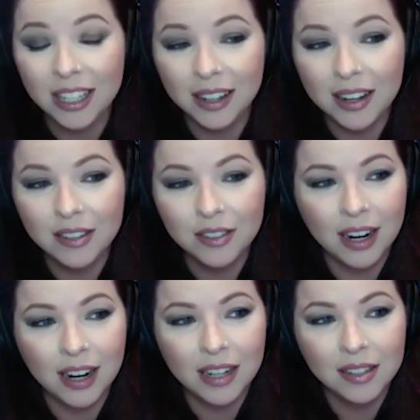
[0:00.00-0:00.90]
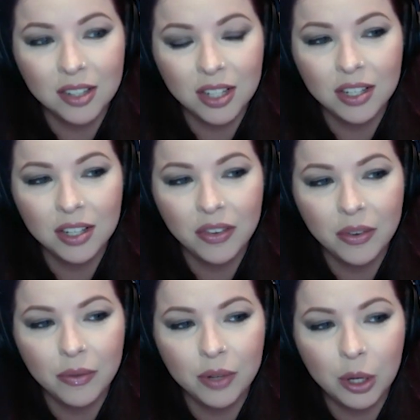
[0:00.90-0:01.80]
And I see,
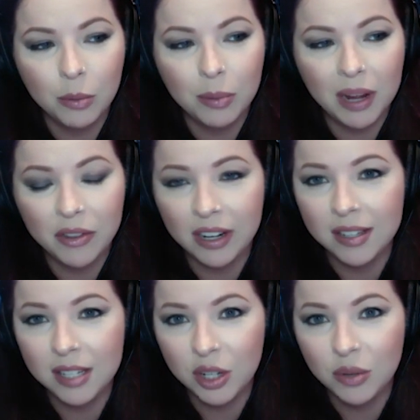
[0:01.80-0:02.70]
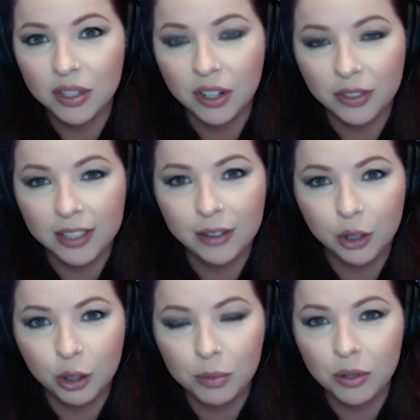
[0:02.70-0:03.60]
you know, Beth, and I see you in our elite
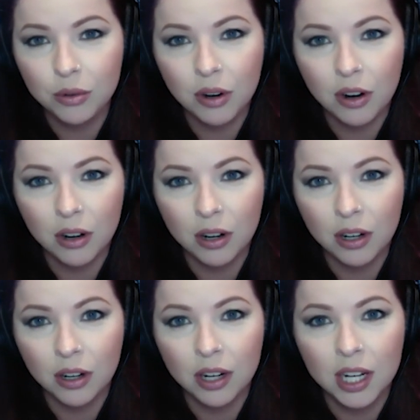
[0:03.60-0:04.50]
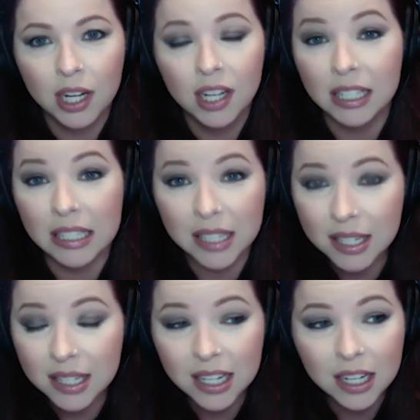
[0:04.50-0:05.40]
group. You are
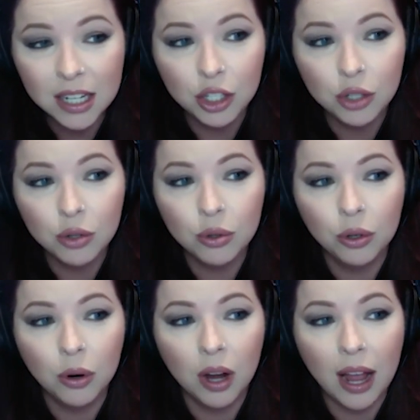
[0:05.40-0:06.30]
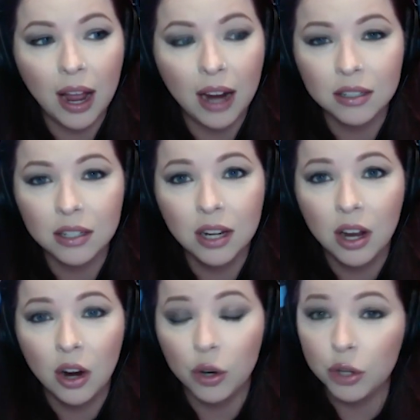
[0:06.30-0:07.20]
consistent. You act,
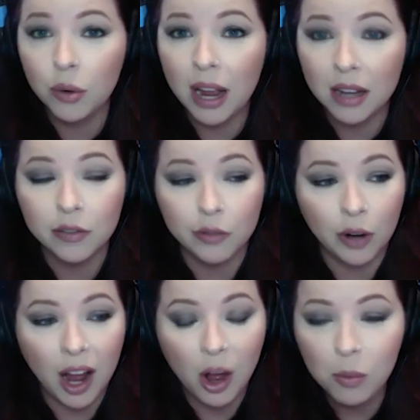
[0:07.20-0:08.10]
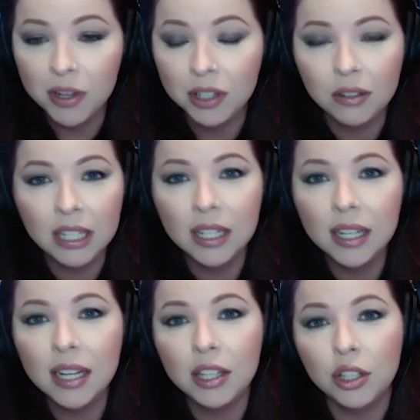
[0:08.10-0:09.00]
or you ask for help when you need
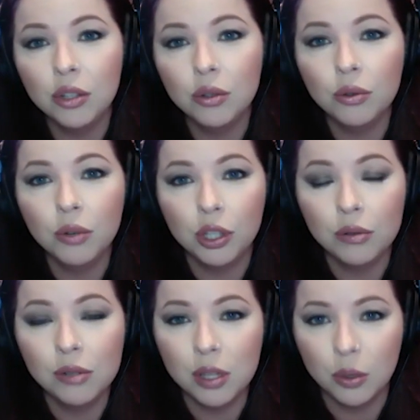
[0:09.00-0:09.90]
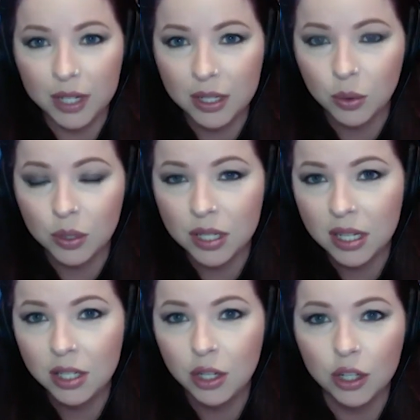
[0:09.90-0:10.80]
it. You use the
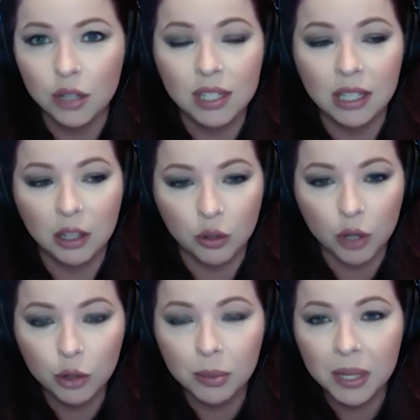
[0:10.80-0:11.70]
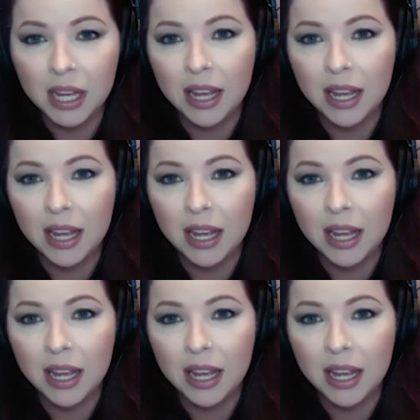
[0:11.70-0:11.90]
resources. You're using the group.